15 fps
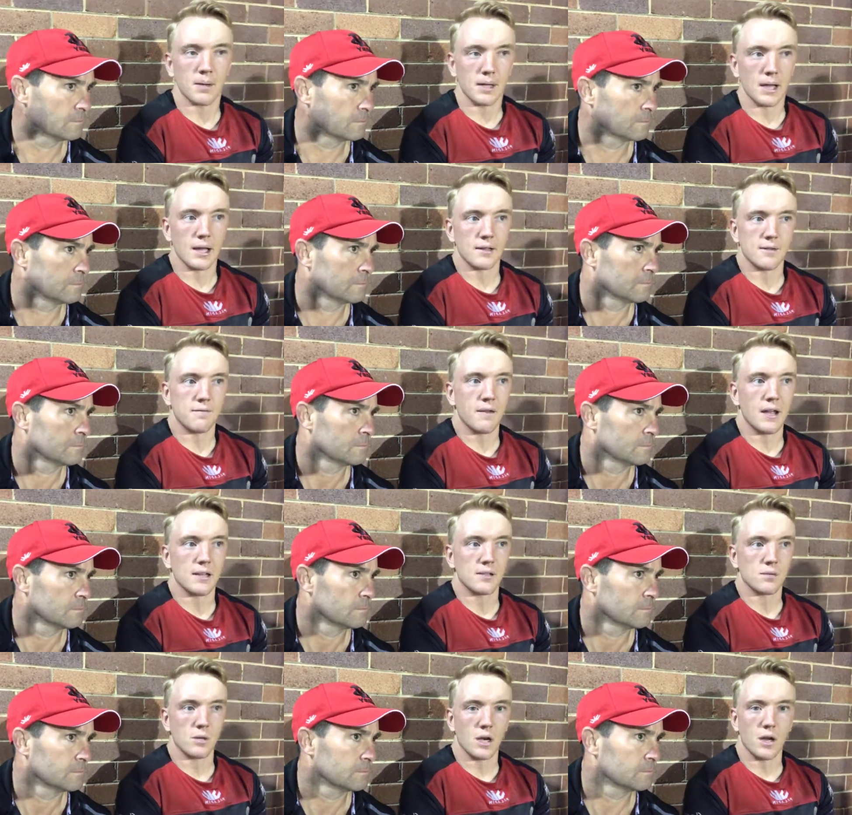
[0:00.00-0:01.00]
Speaker 1: but yeah,
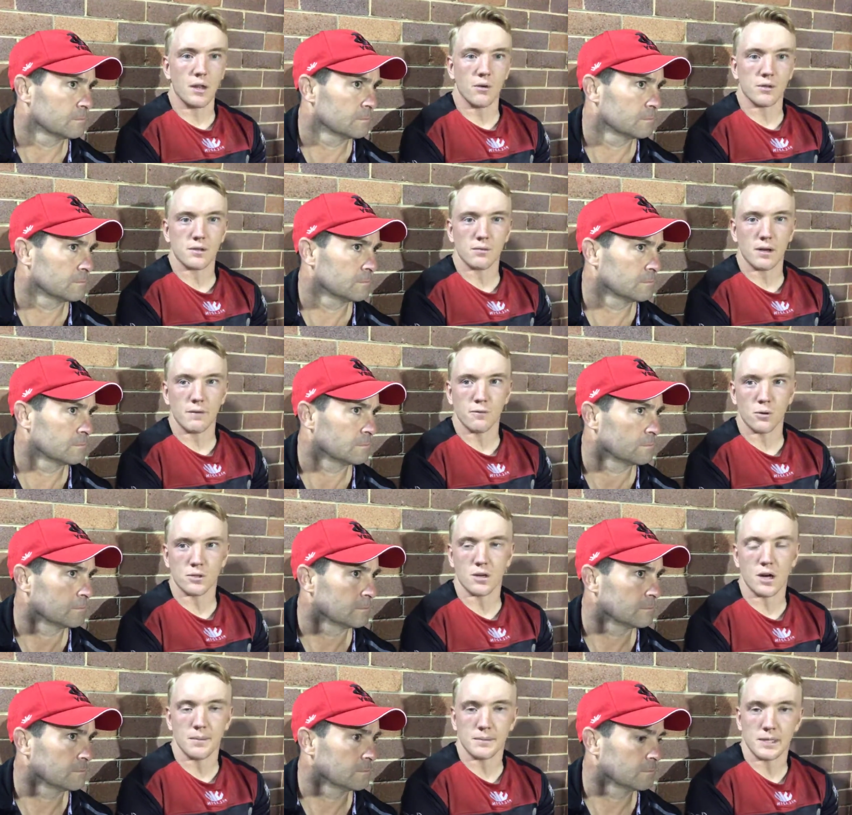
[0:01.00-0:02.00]
defence, you know, there was three or four
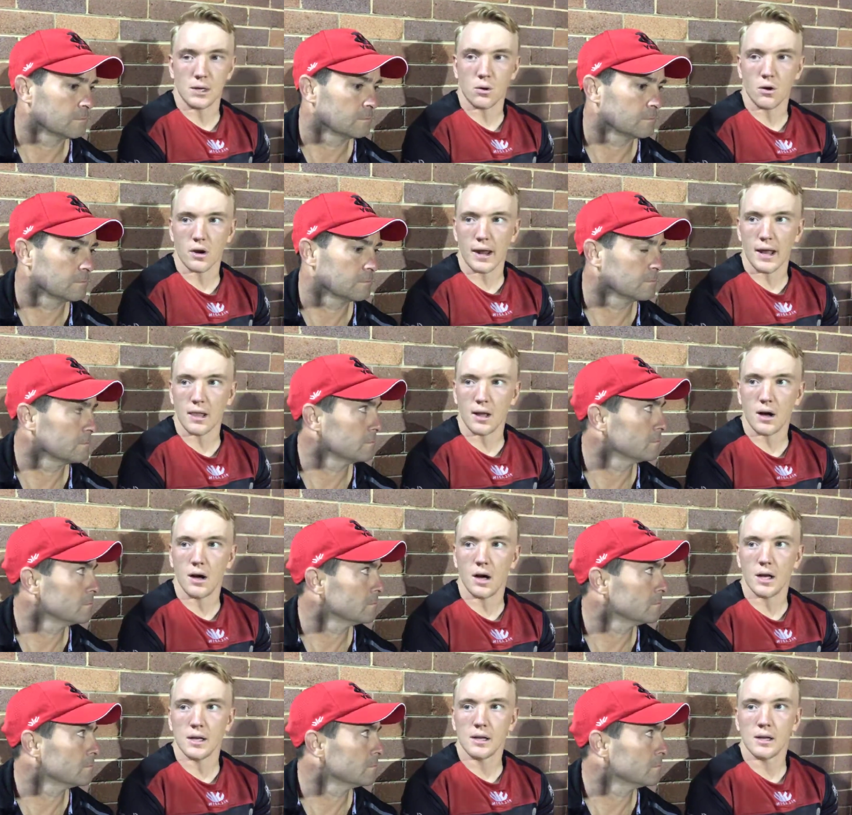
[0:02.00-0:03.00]
times they were on our
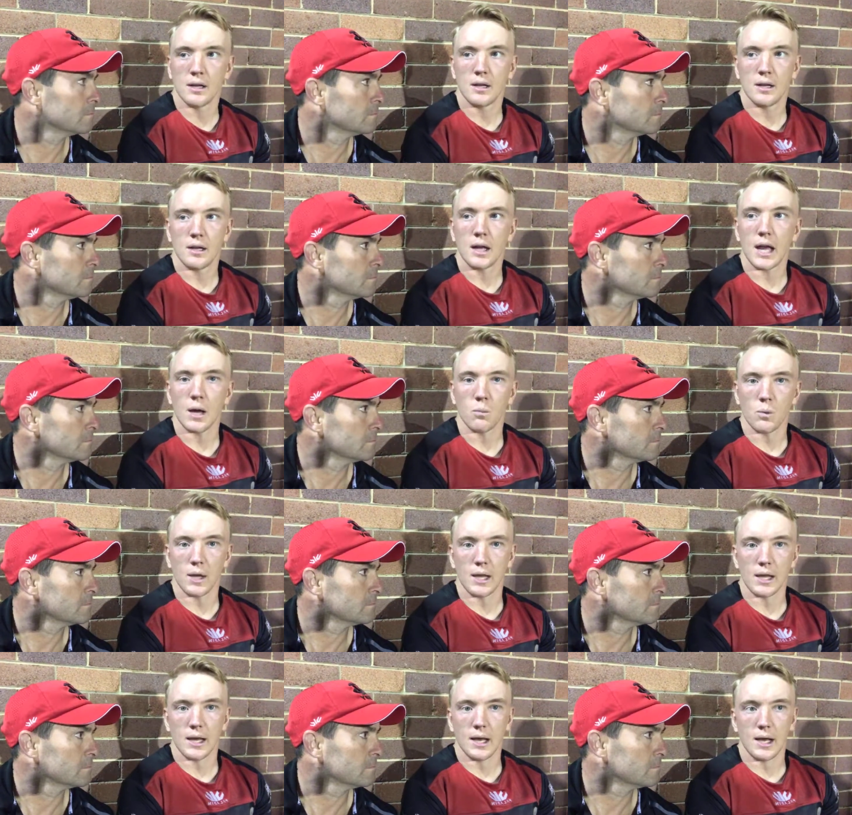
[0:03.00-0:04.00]
line, and
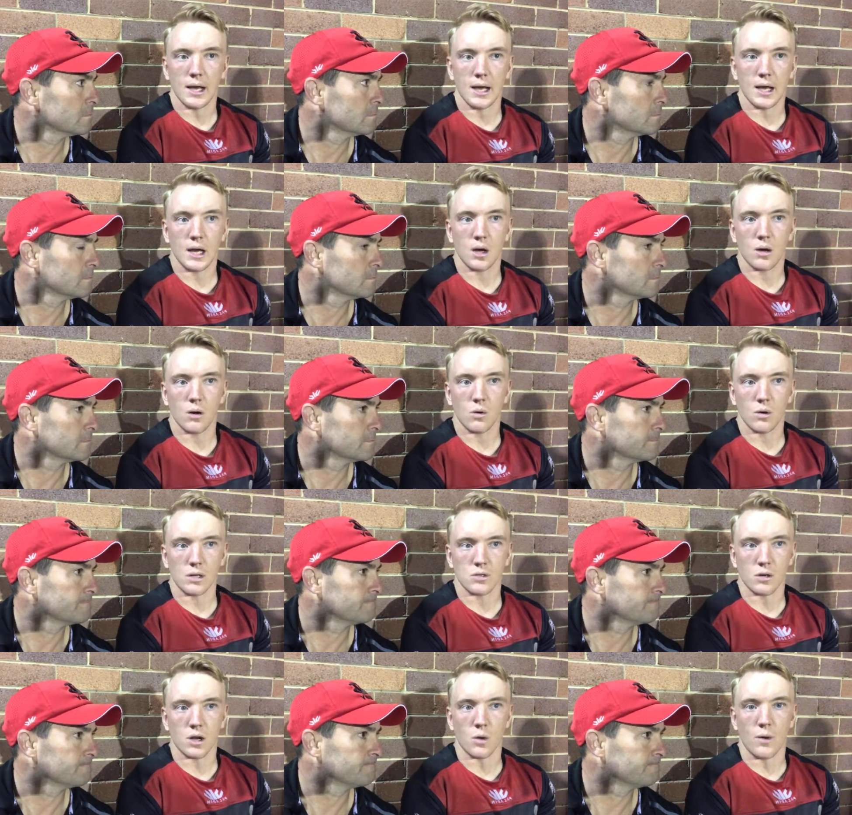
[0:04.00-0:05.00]
we uh, we
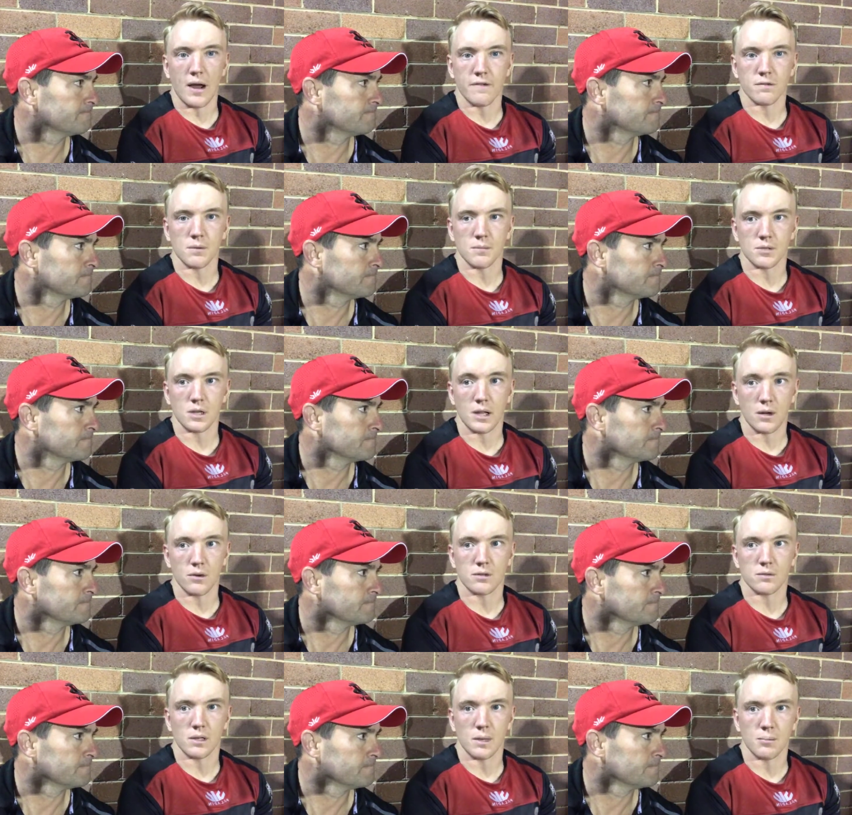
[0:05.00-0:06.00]
took it away from them, so that
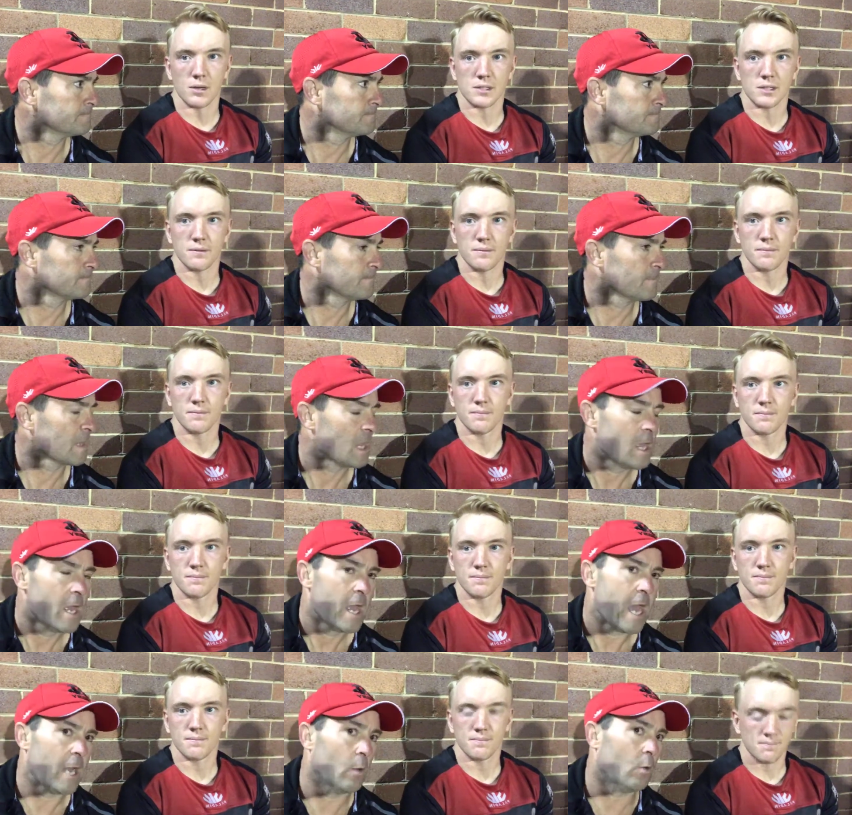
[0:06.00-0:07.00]
was really
Speaker 2: impressive.
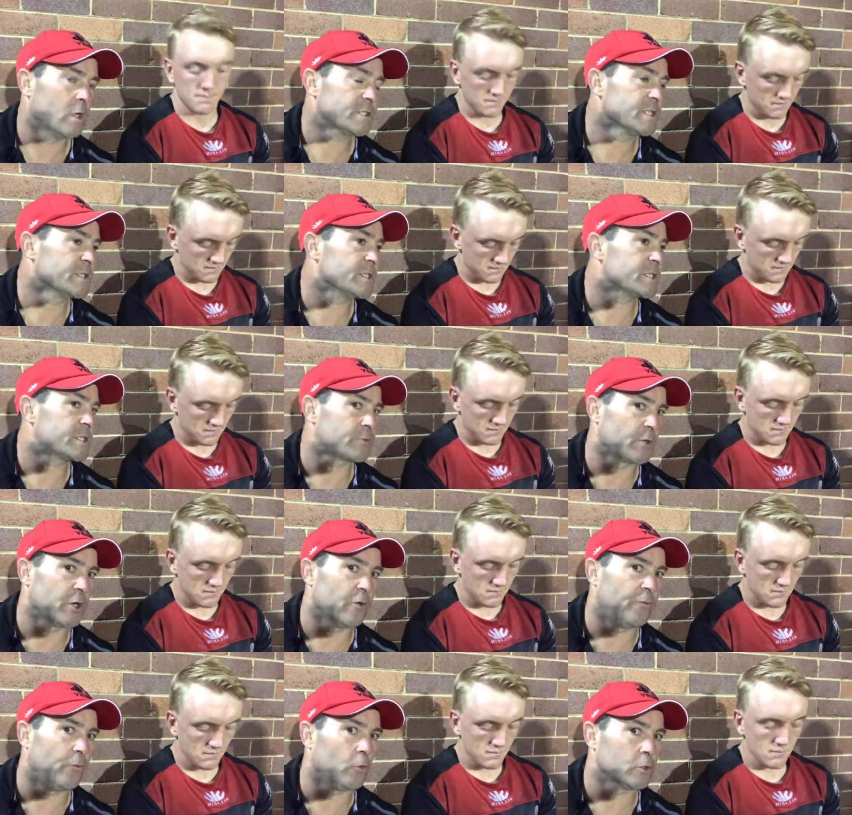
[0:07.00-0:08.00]
And it wasn't just three
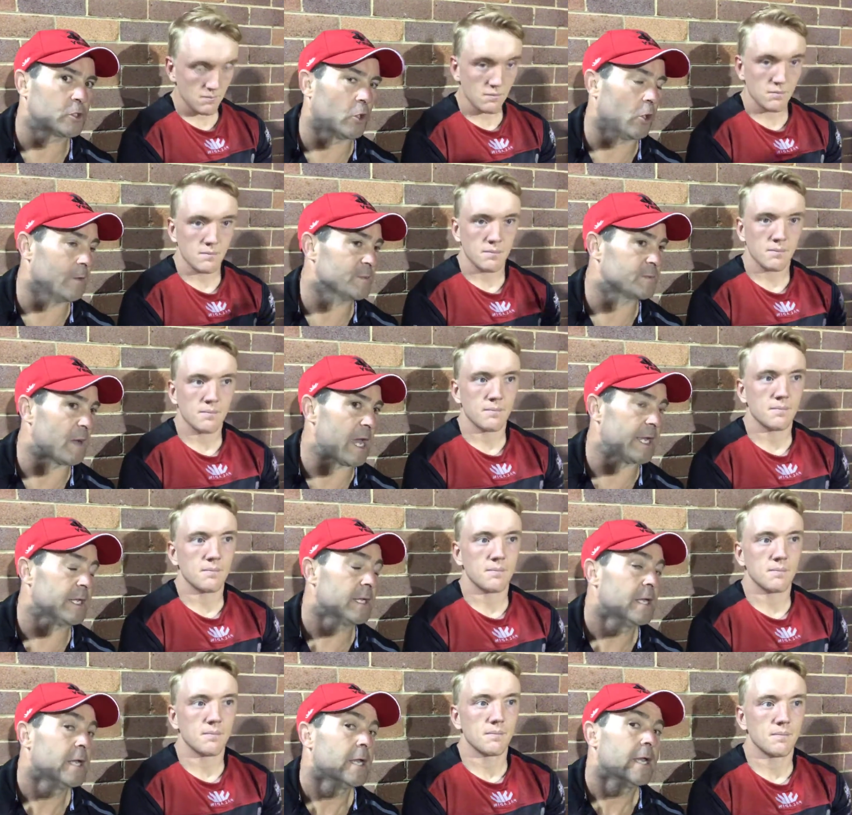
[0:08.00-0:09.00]
or four times, mate.
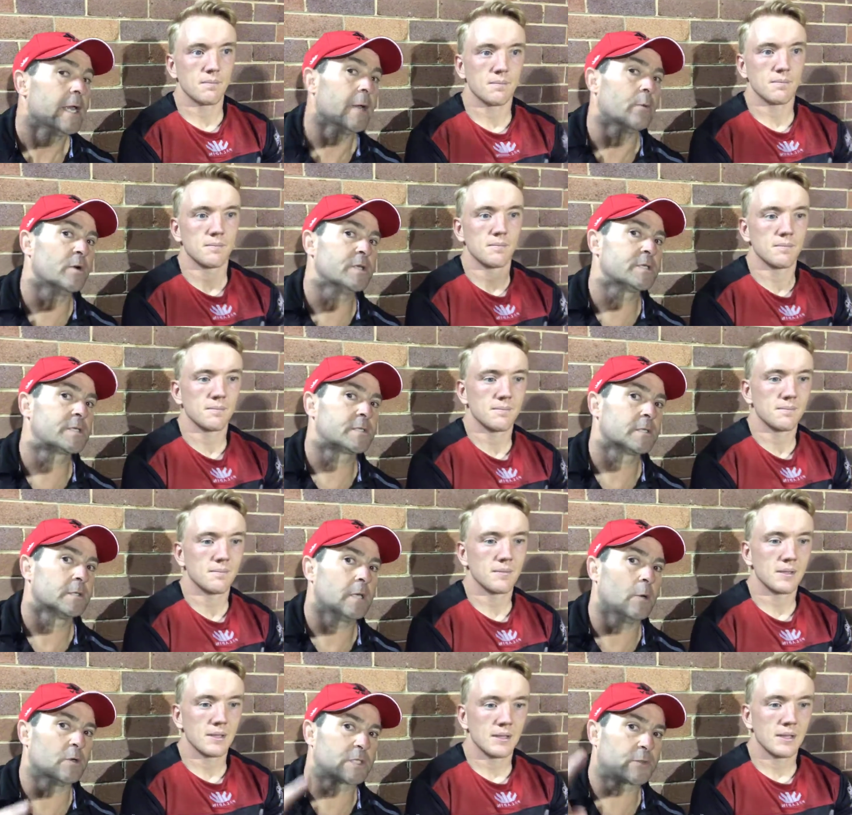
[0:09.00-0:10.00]
It was
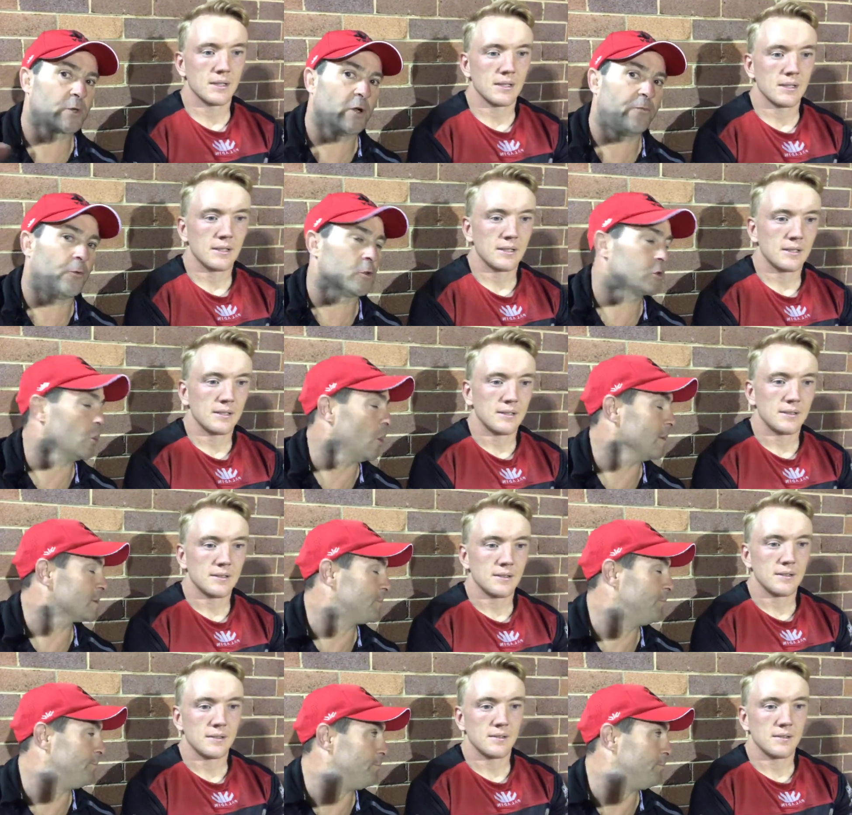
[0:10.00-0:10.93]
it was three or four times,